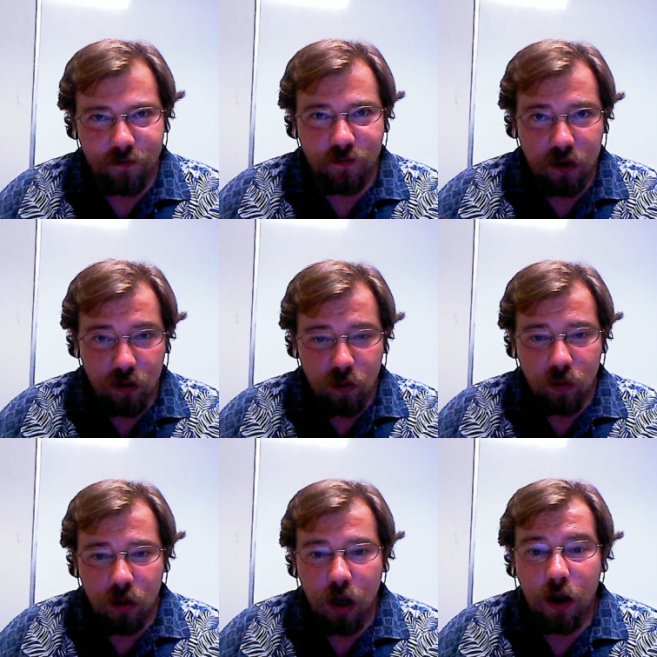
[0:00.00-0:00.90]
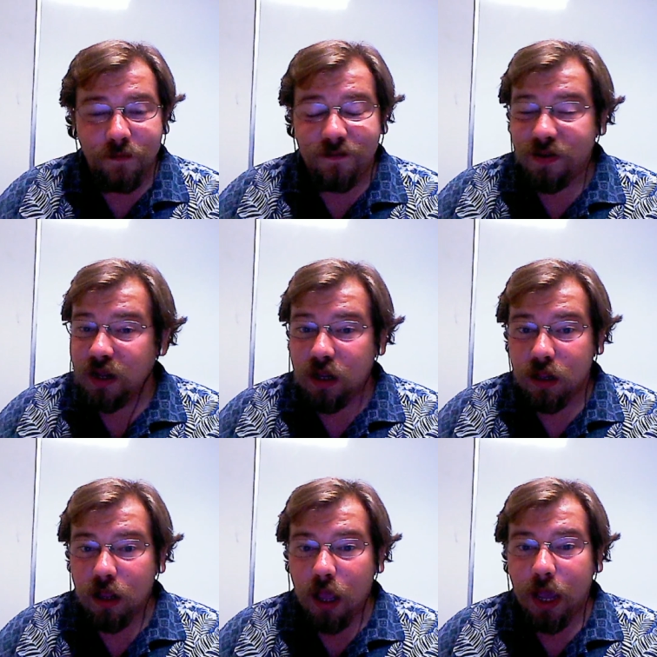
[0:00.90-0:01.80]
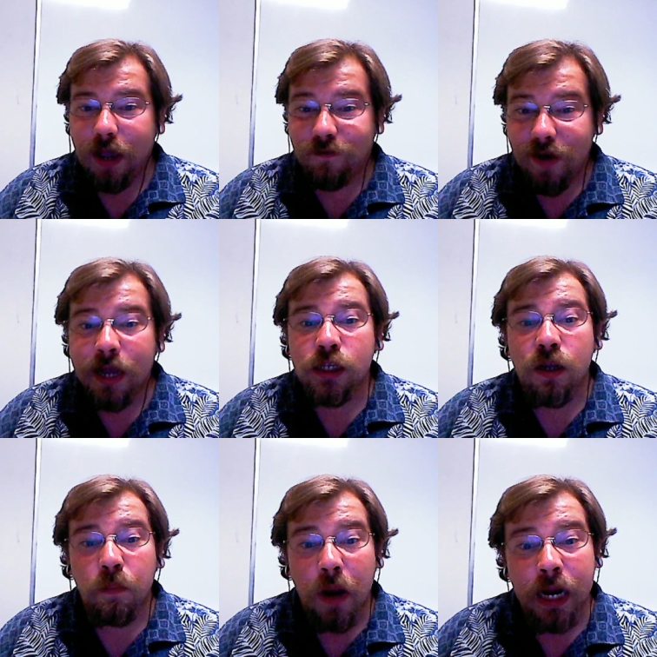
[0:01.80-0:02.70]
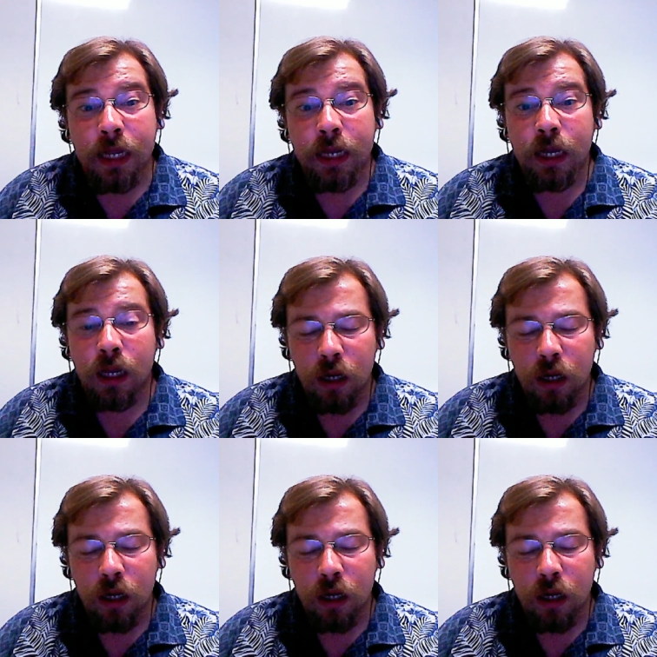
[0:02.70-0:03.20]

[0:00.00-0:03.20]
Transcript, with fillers: a few of a vast many